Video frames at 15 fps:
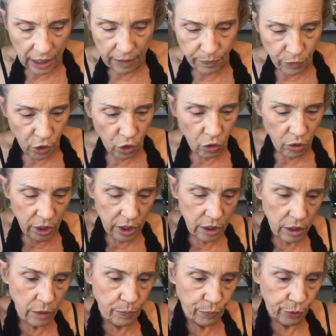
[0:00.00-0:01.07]
I'm
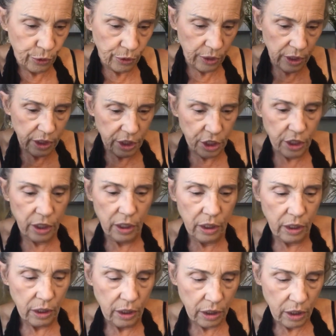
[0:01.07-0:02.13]
not going to put
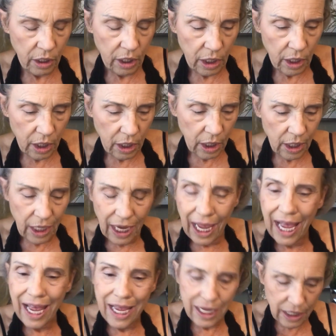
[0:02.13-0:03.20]

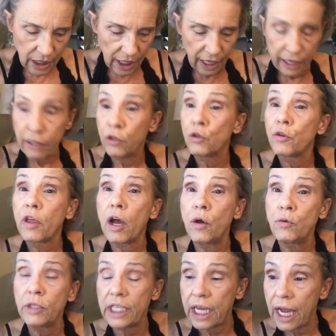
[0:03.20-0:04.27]
eyeliner. The
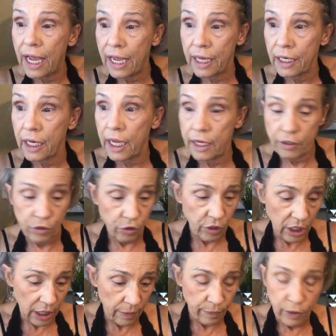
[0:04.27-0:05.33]
only
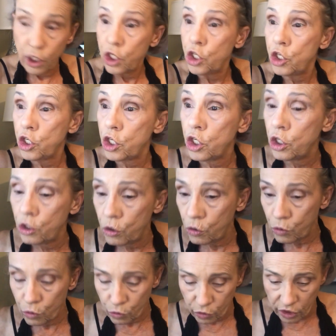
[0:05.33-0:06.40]
eyeliner that I'm going to
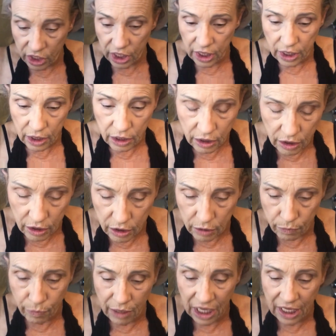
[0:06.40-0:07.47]
use
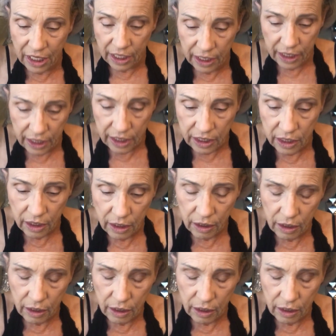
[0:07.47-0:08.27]
is my